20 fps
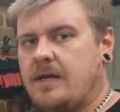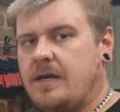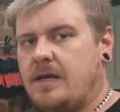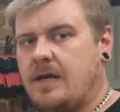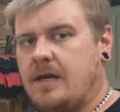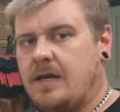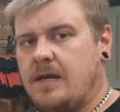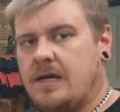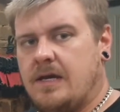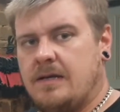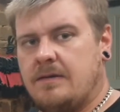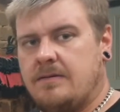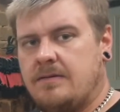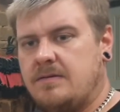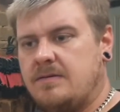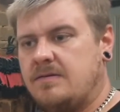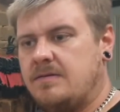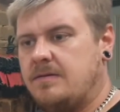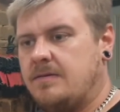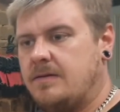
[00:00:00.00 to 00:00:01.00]
Uh,
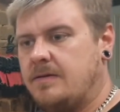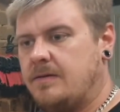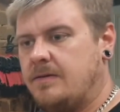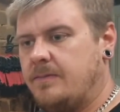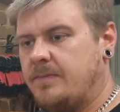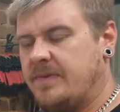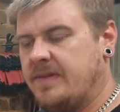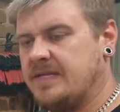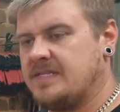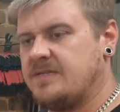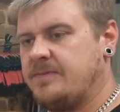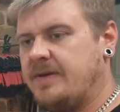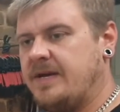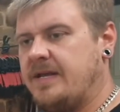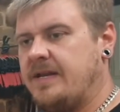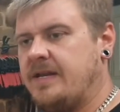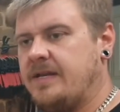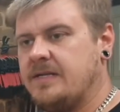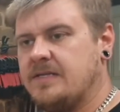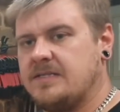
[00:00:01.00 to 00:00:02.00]
but that's about it.